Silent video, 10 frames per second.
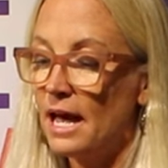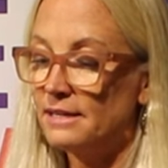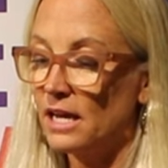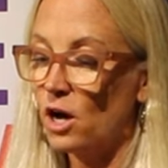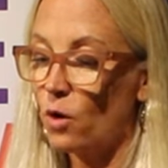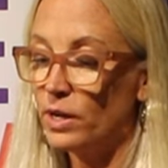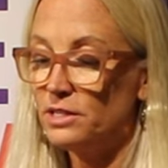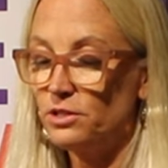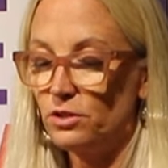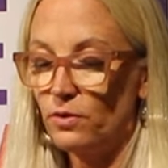As I
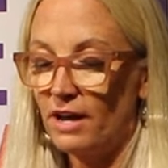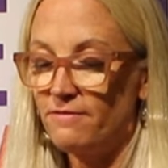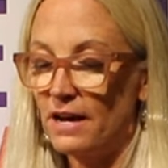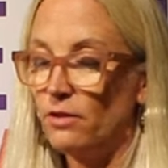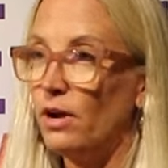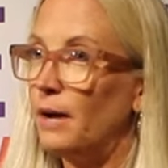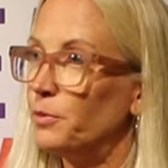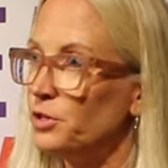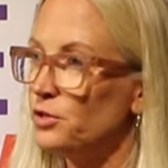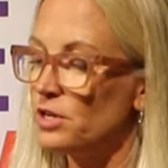always do, I found
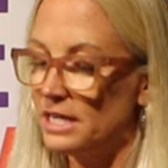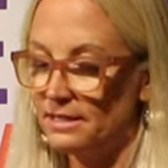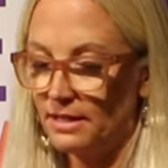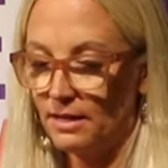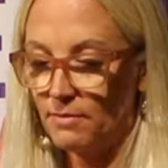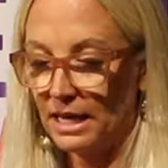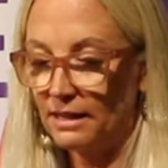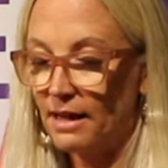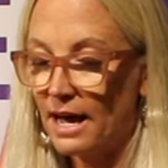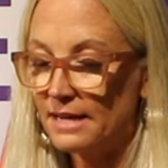opportunities in my
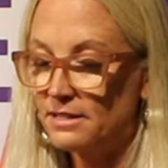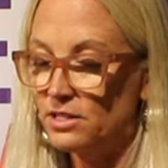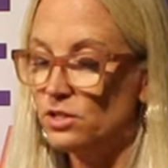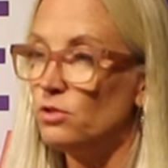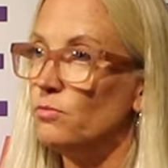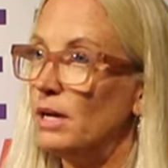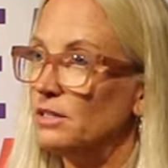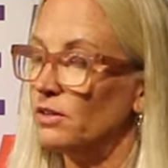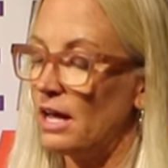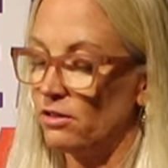class to do
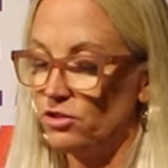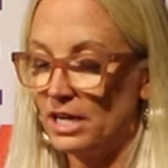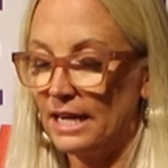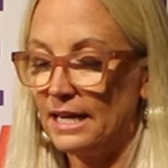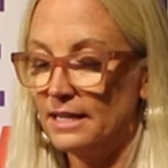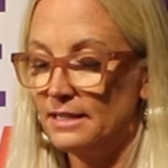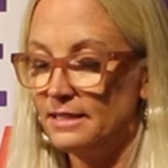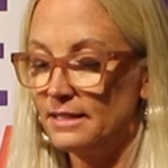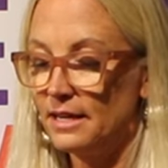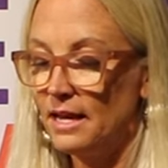mental health
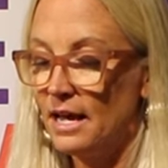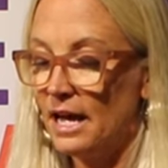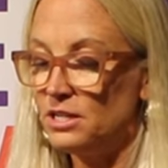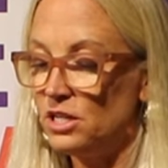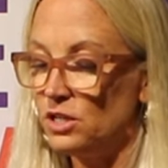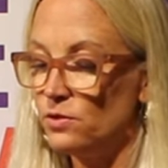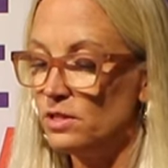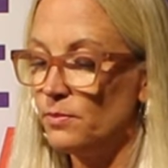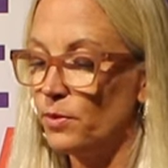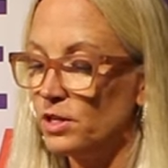check-ins and to use
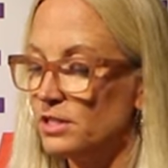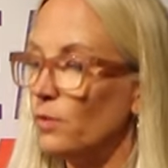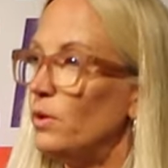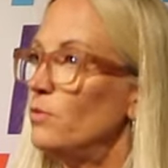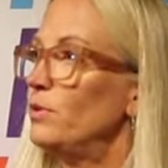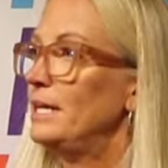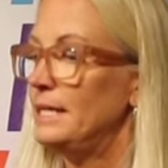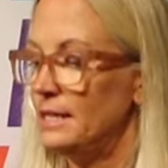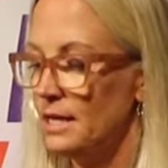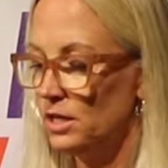the books that we
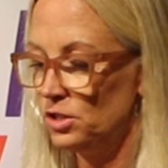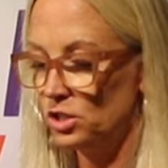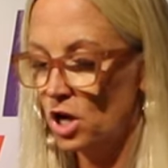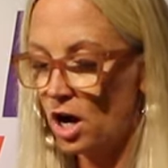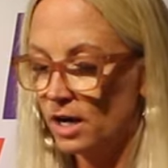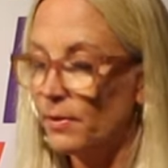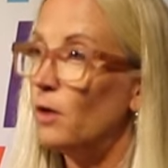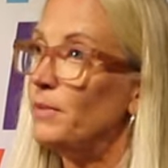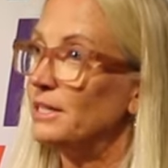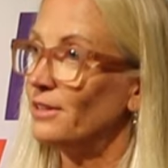read to talk
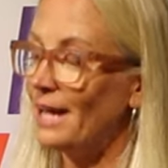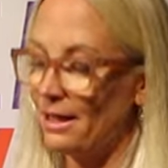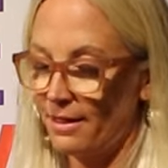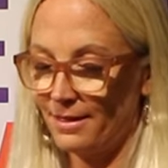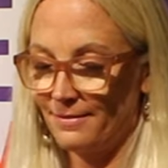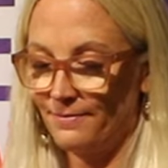about mental health.